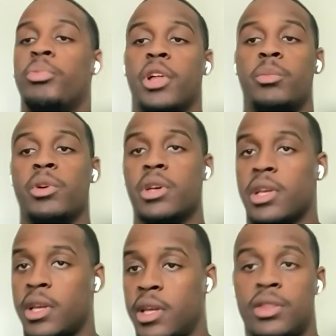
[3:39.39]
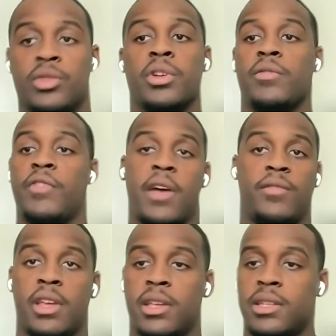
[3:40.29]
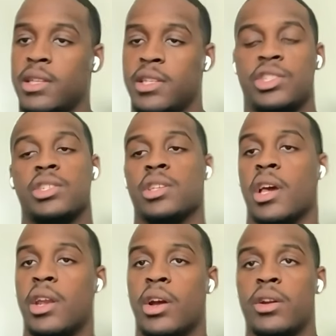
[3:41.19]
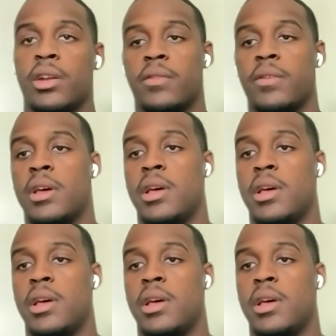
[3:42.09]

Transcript: a whole playbook in 3 to 5 days. That's just unheard